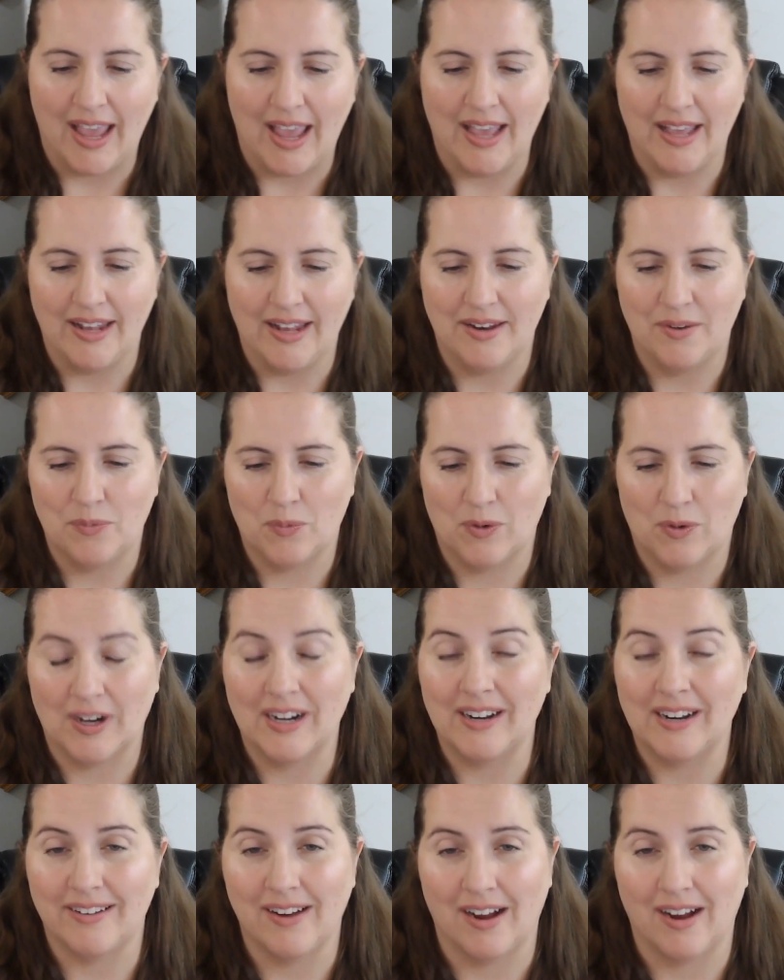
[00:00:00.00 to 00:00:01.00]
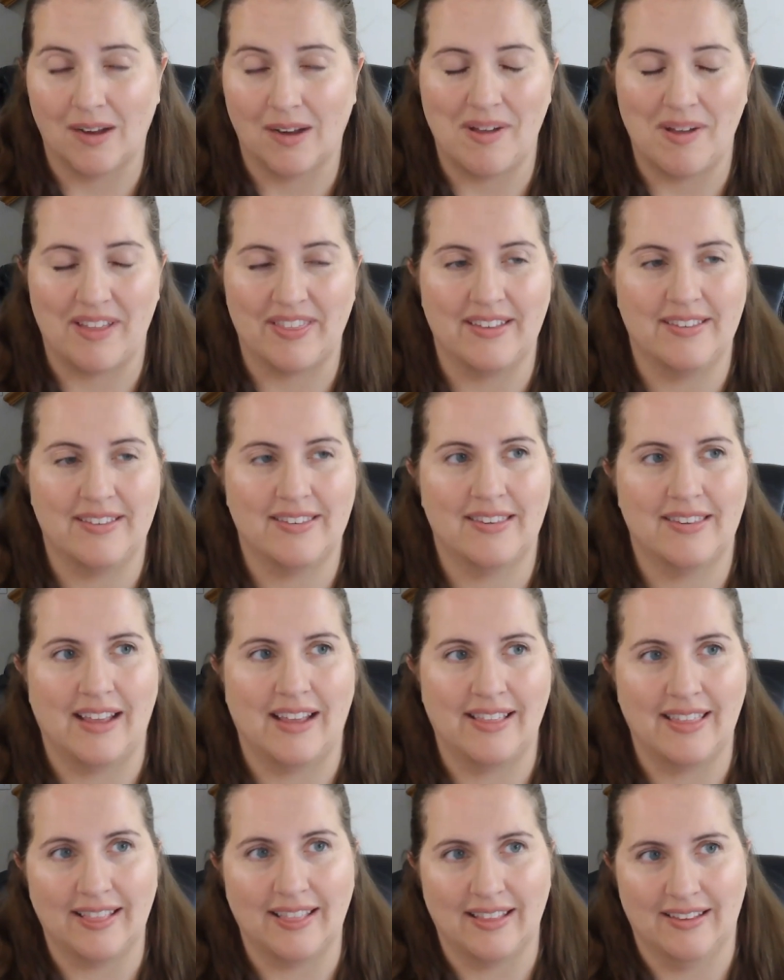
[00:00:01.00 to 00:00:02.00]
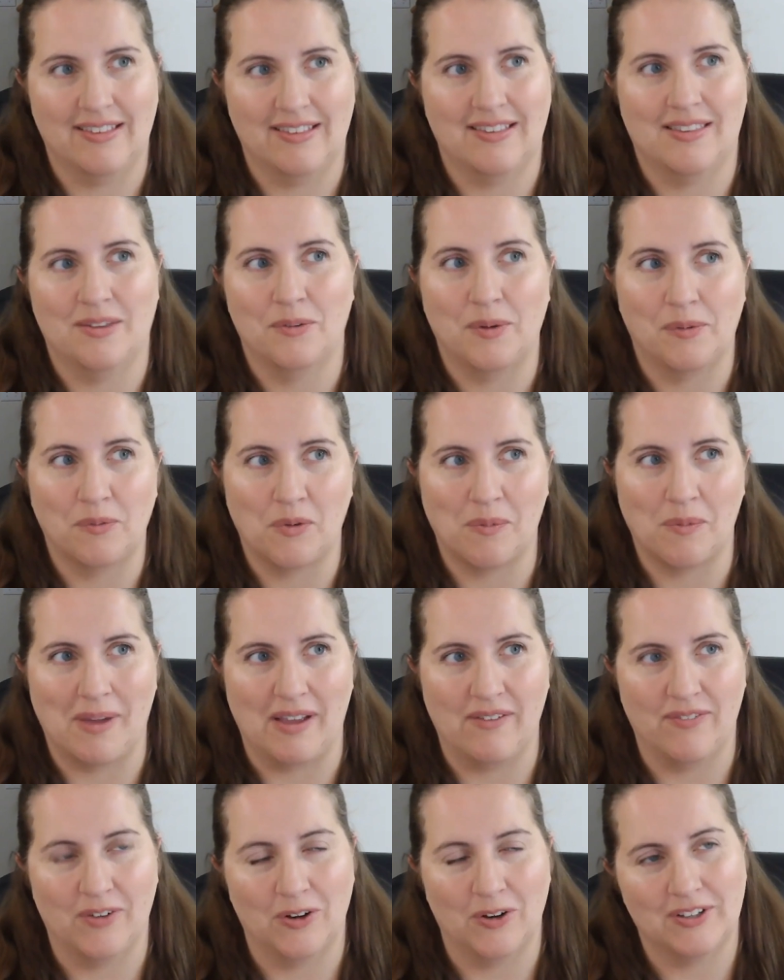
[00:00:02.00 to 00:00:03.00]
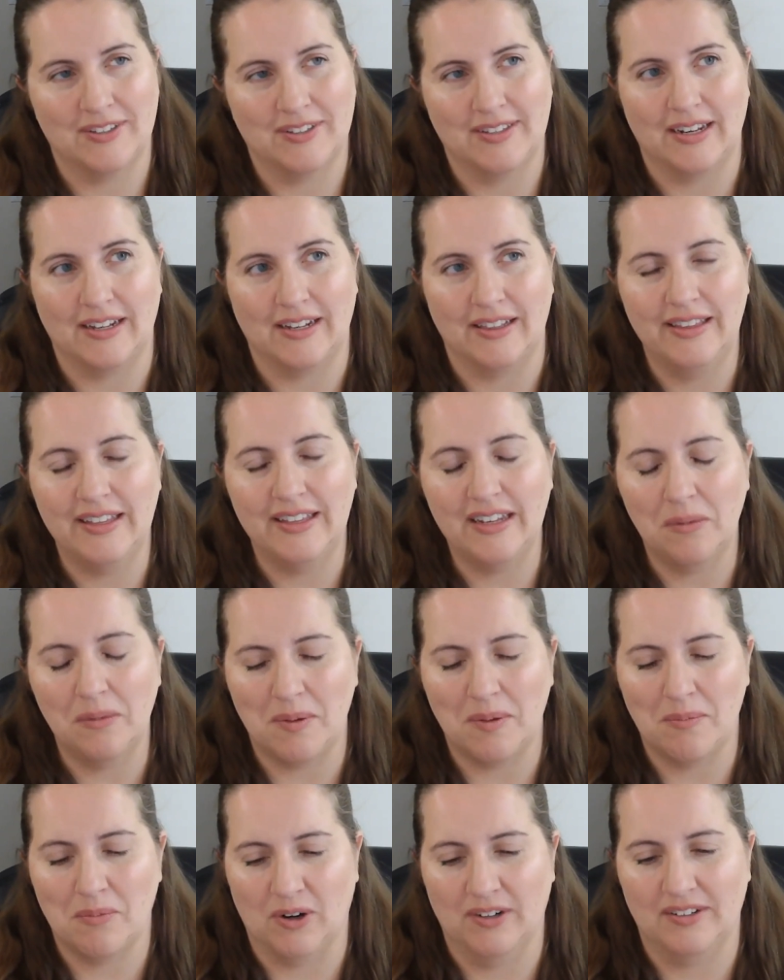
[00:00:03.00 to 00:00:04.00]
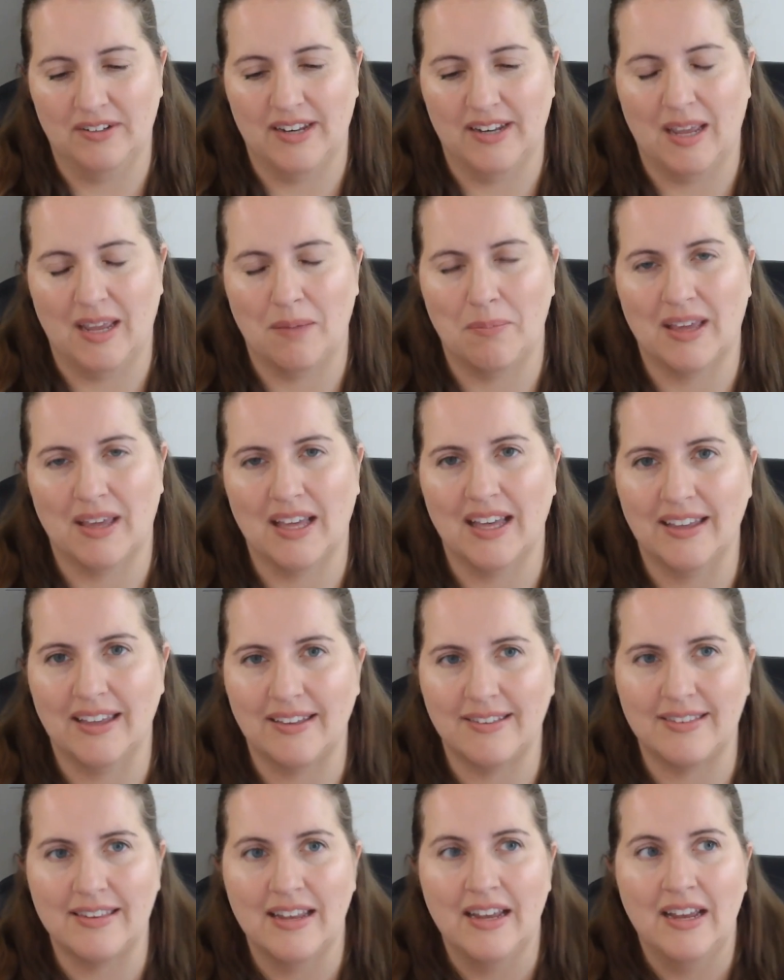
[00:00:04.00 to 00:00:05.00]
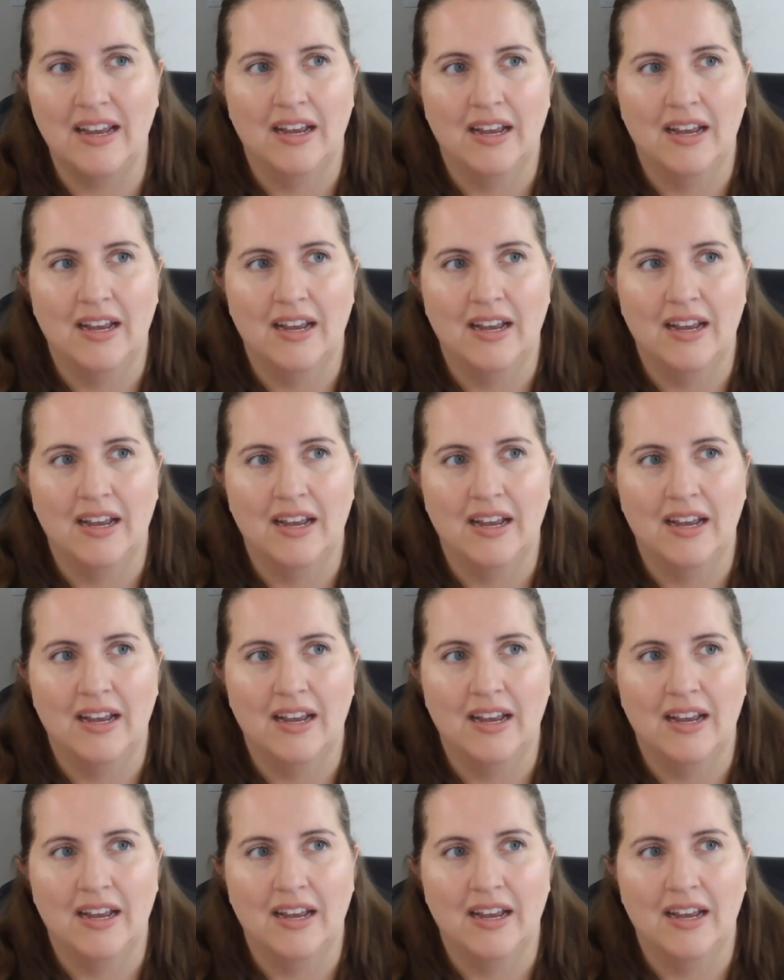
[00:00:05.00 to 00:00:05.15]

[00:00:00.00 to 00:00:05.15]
And we're going to talk about this. I think this is the one we might focus on a little bit more today because